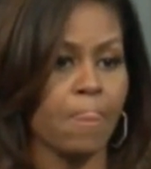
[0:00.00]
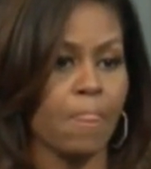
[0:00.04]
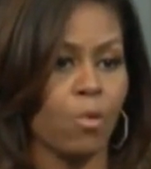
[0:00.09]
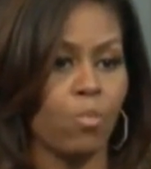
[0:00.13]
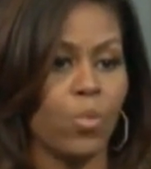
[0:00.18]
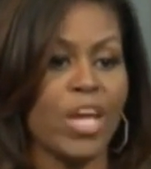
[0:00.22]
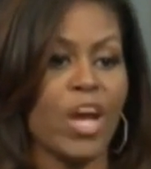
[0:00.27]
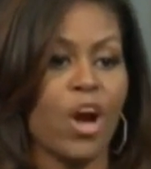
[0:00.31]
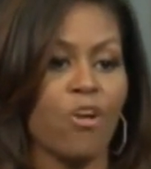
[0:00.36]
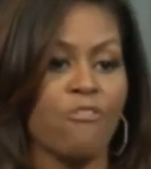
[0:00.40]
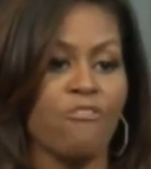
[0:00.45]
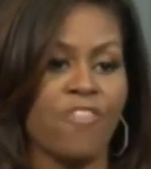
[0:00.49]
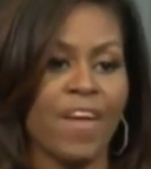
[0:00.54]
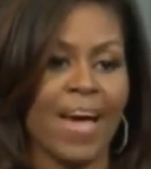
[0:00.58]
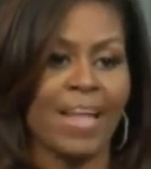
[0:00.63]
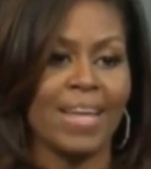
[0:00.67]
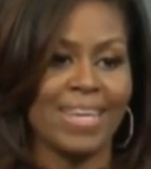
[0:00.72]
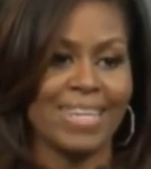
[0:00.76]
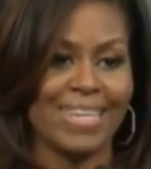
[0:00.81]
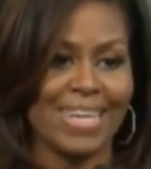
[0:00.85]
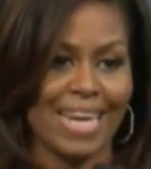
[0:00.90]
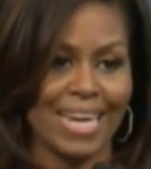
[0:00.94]
We are
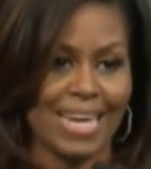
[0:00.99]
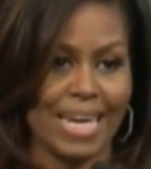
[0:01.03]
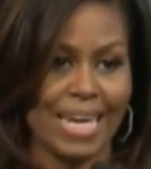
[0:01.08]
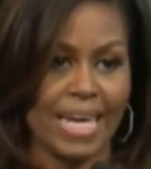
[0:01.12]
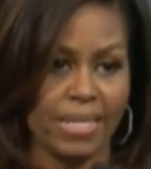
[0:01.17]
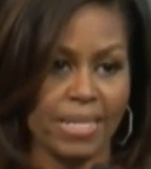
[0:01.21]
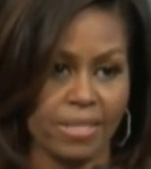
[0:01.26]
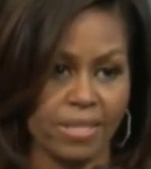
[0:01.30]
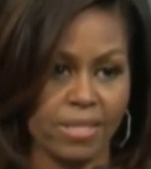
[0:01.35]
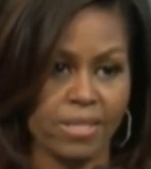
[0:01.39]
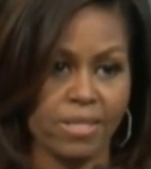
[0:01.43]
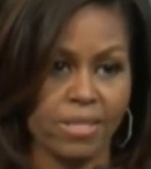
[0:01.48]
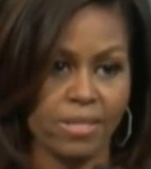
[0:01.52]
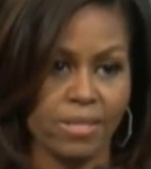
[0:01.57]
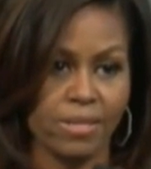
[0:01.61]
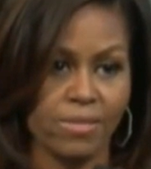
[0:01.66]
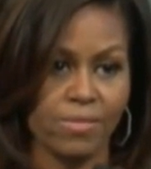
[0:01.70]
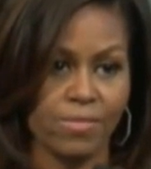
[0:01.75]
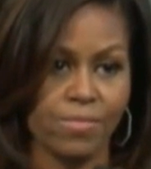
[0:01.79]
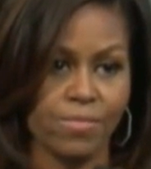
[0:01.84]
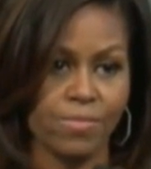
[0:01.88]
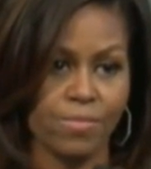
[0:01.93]
validating it.
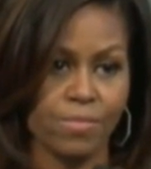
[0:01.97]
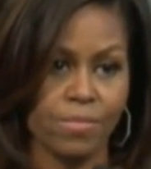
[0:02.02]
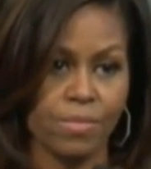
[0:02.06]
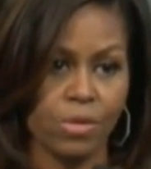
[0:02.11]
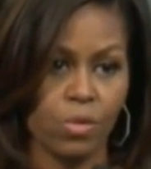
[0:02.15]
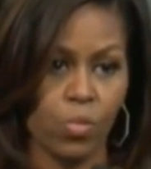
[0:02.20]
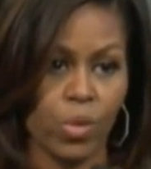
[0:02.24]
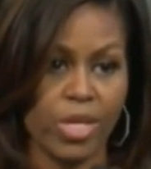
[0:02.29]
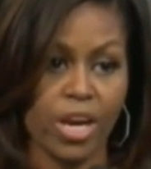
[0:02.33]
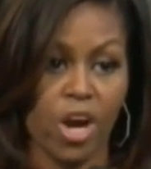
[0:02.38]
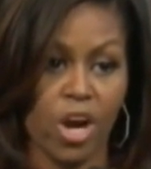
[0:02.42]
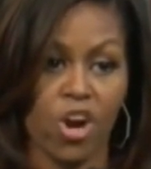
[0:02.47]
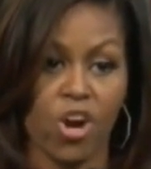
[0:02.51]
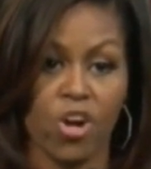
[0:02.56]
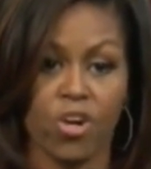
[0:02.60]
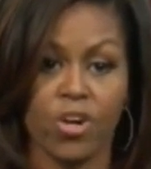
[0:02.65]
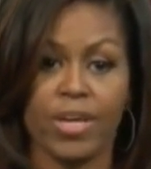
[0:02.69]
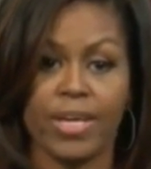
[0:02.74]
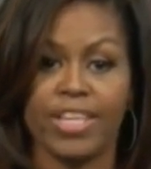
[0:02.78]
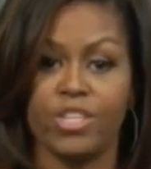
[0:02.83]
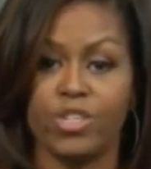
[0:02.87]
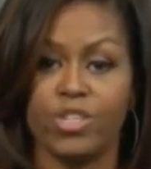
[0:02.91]
We
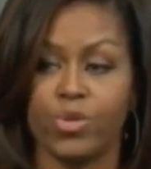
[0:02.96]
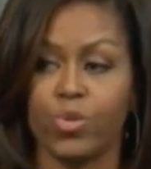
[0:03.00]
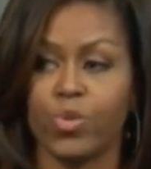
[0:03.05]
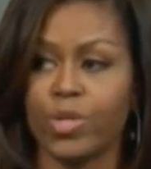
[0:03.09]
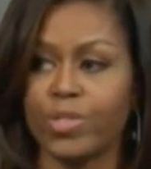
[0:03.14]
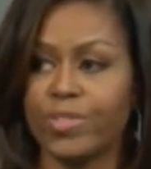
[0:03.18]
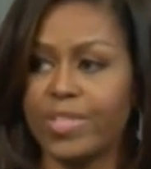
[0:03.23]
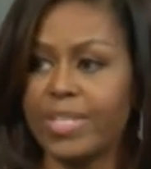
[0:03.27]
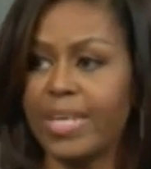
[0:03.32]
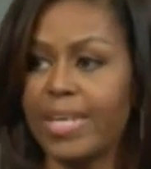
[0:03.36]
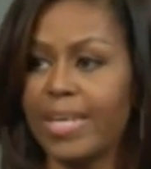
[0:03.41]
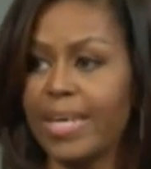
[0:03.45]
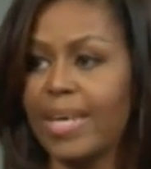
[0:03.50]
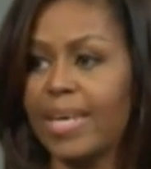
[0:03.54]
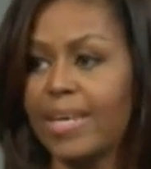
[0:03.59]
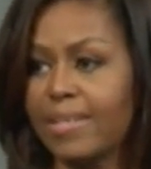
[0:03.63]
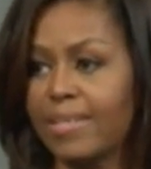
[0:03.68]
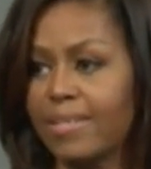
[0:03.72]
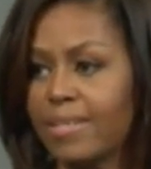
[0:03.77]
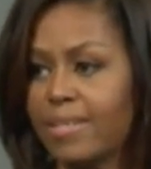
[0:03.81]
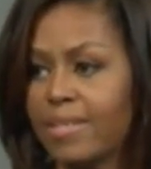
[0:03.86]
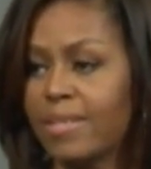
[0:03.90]
are endorsing
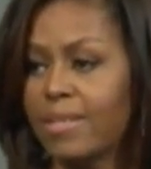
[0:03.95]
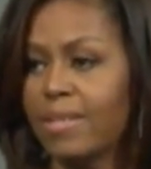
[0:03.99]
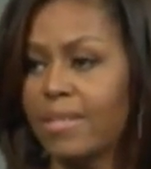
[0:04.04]
it.